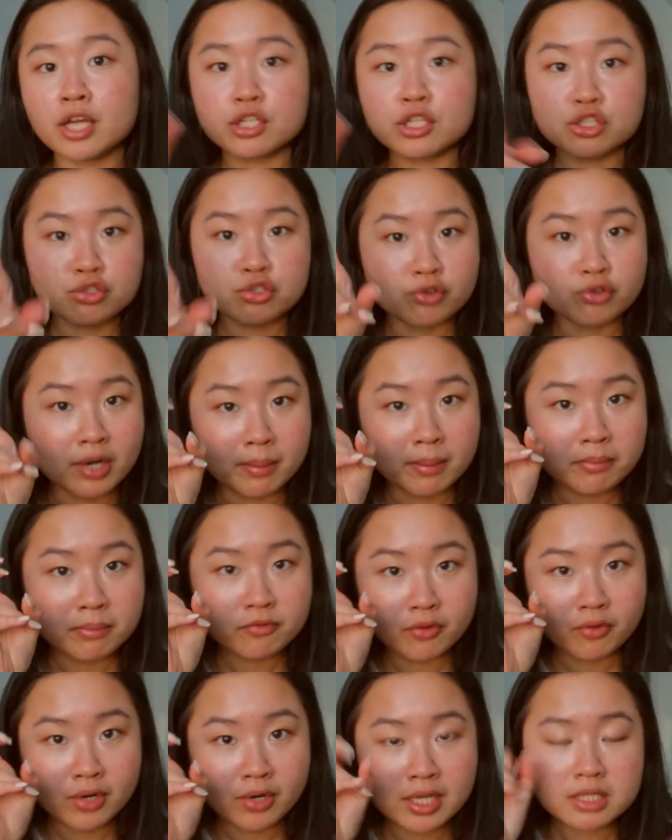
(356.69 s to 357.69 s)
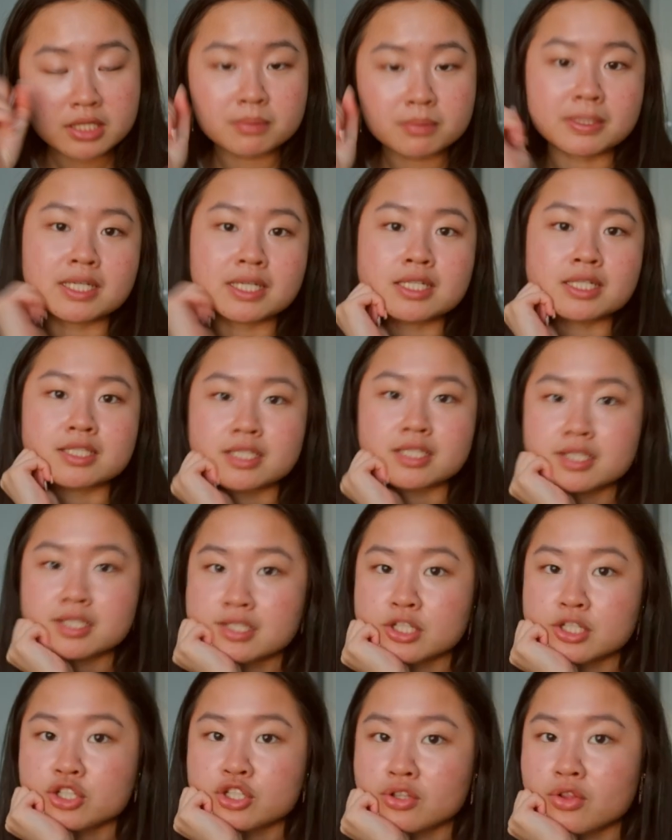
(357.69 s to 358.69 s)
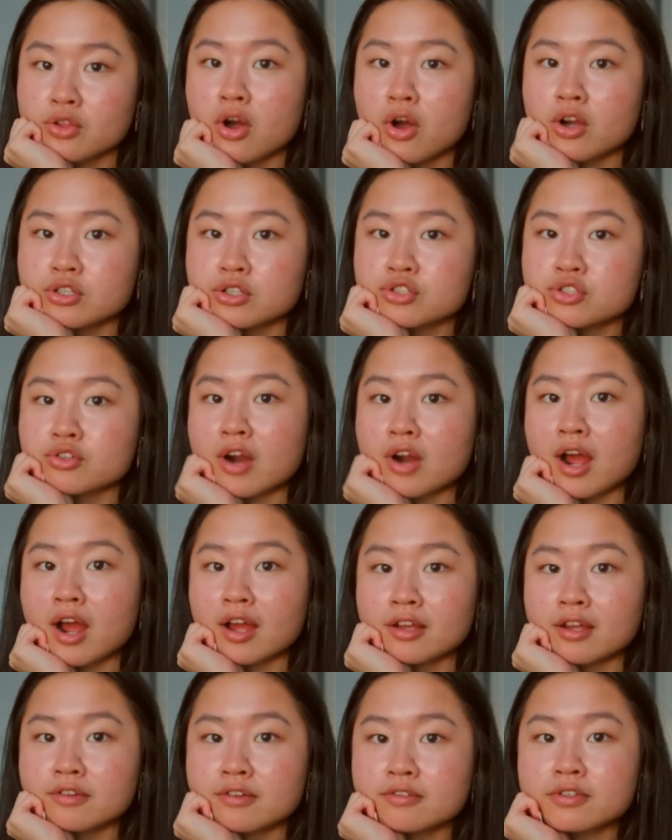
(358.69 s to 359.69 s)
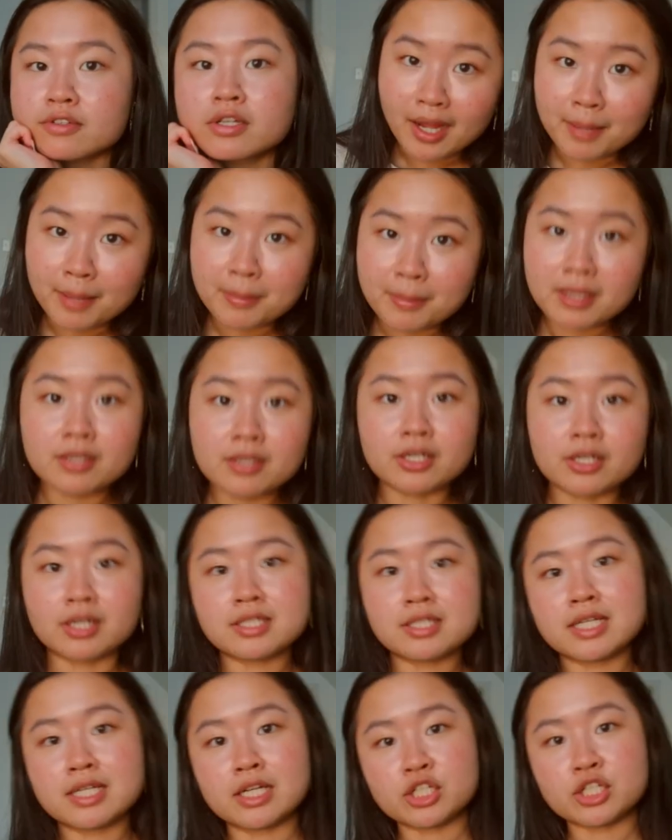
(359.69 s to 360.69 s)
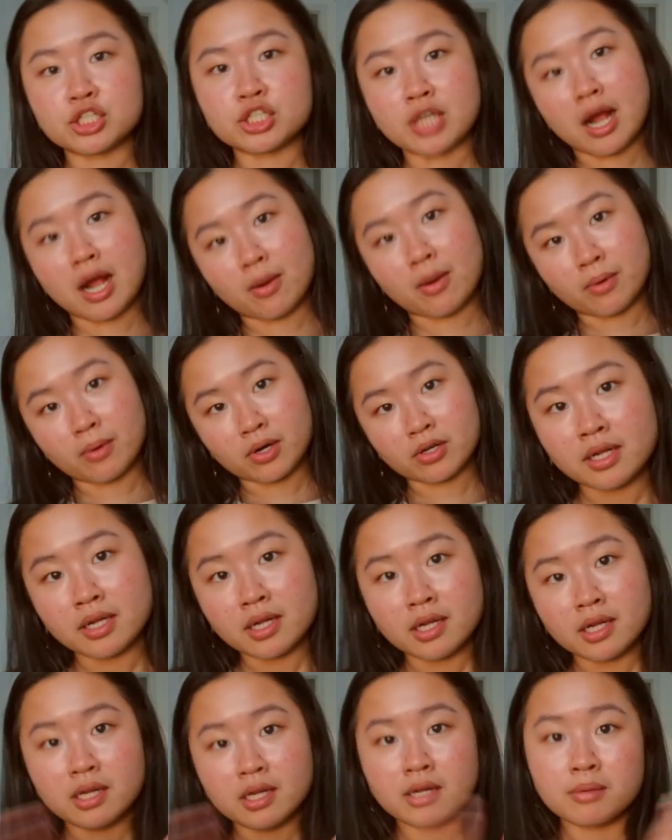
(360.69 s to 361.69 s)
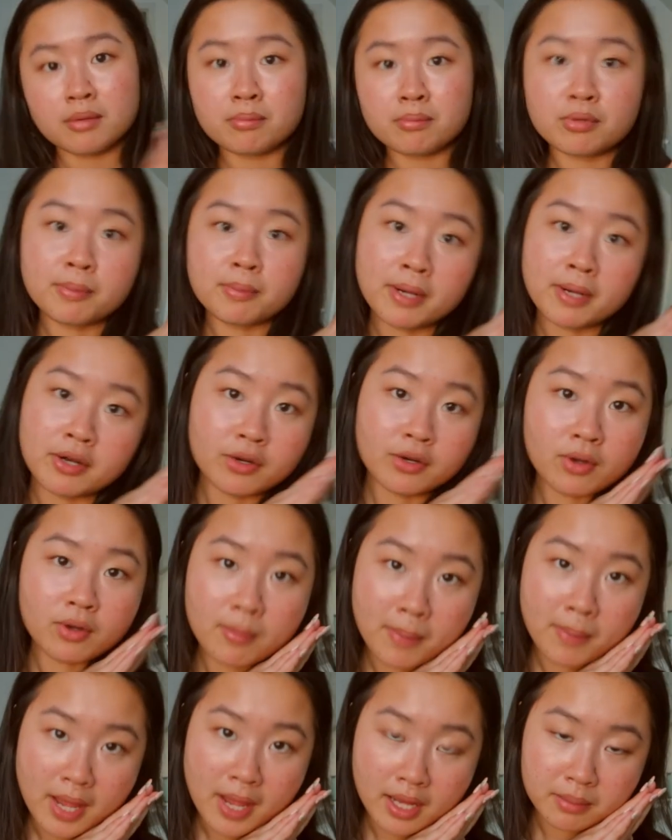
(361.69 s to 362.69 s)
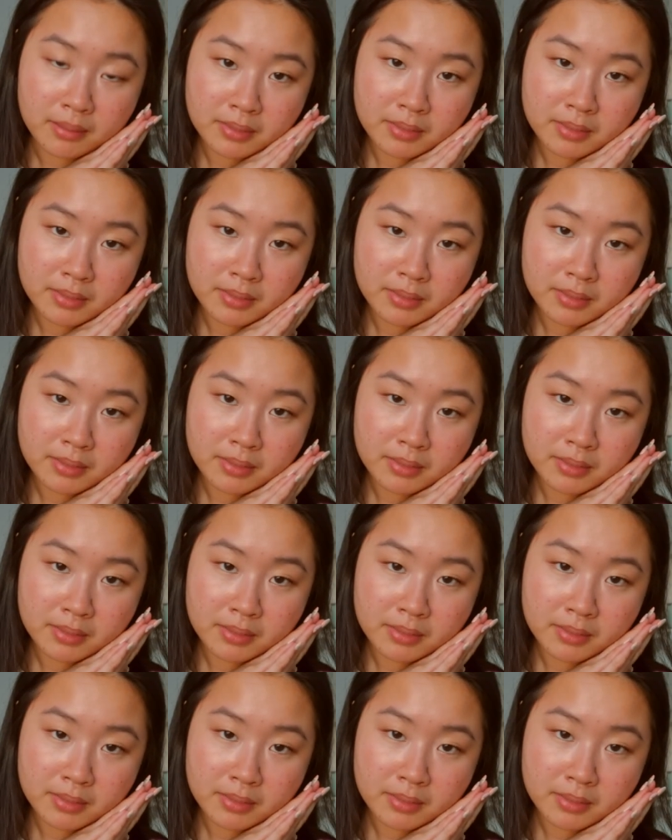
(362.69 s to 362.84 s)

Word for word: trip for us because it's such a long drive. I'm gonna take a shower, prepare to go to bed